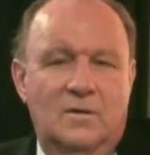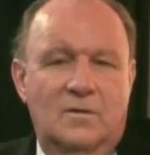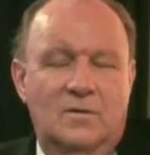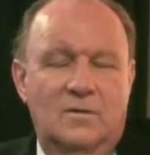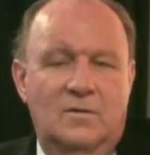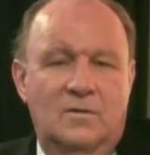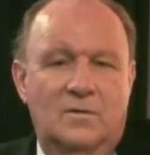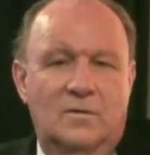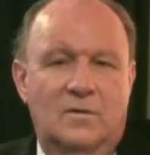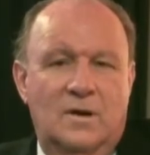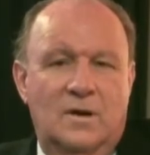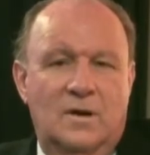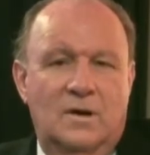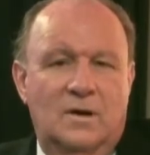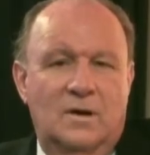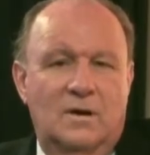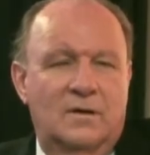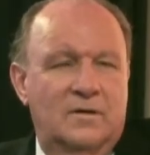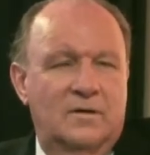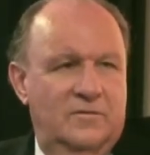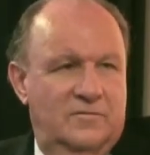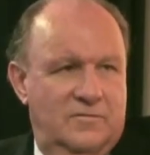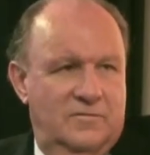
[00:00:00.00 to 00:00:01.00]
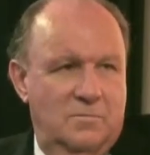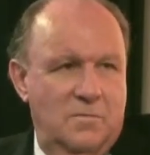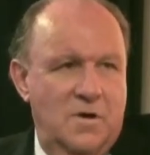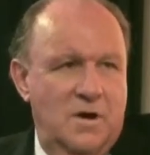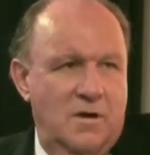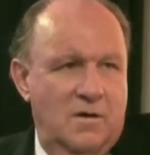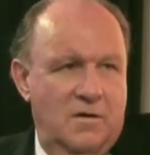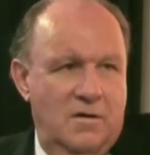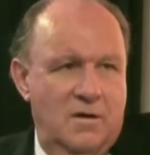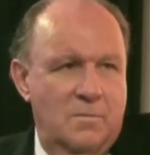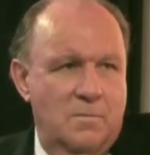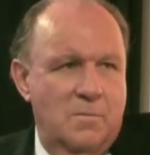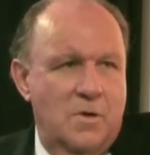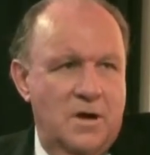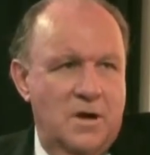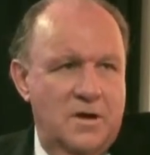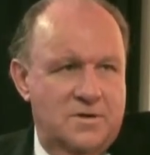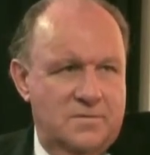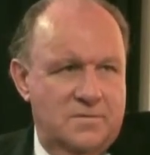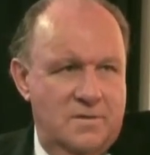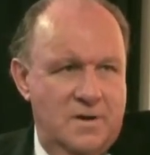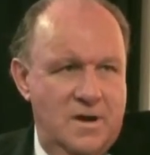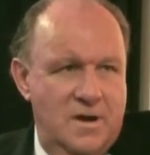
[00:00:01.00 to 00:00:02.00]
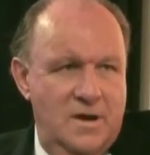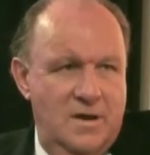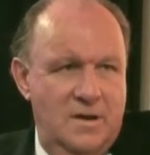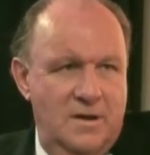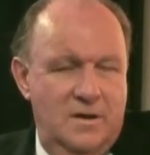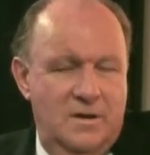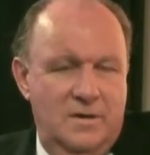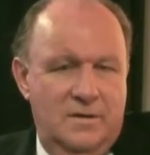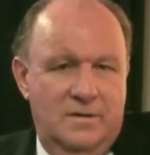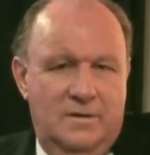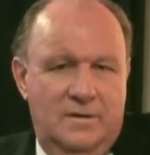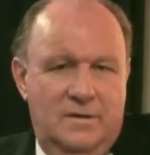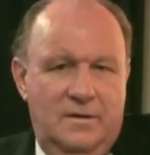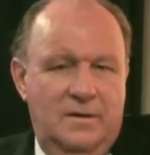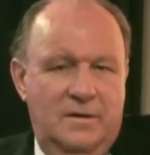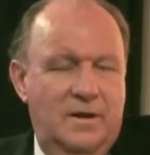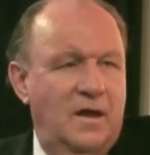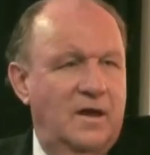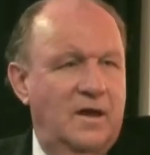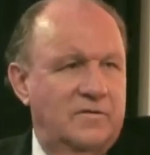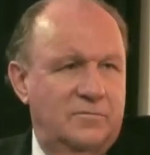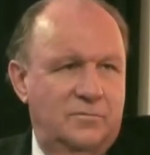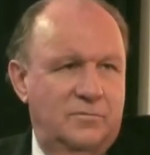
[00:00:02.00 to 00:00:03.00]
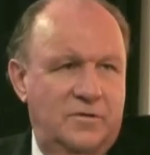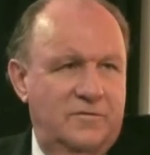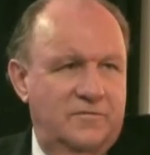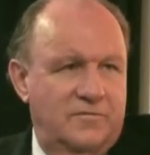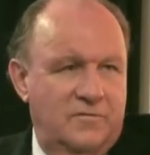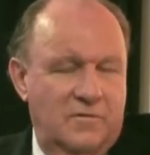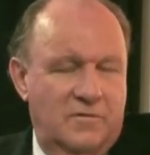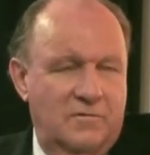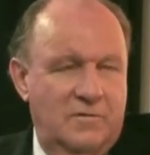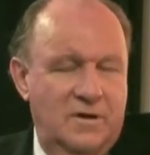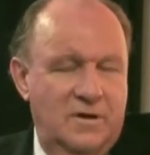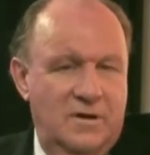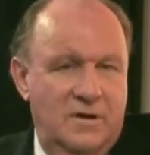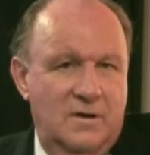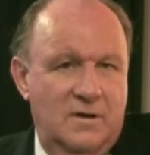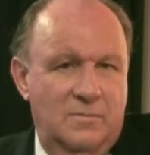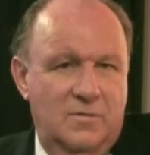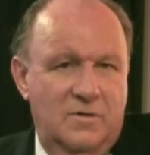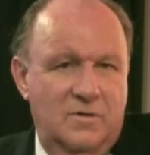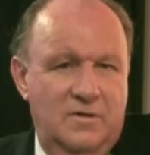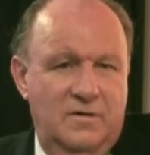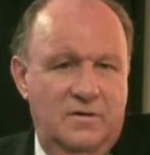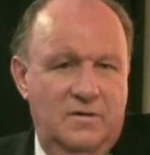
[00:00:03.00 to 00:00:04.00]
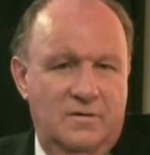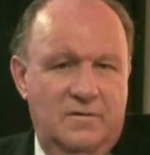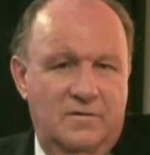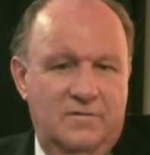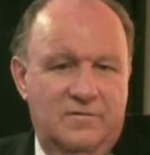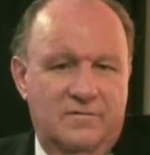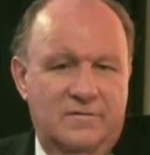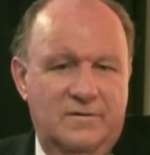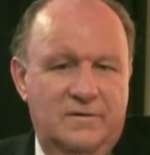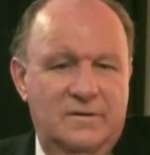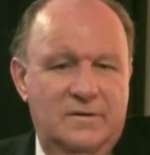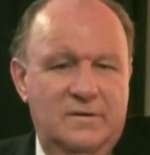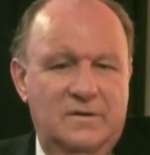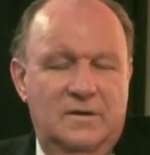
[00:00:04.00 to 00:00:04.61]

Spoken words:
who is a mariner by trade and has been for quite a number of years,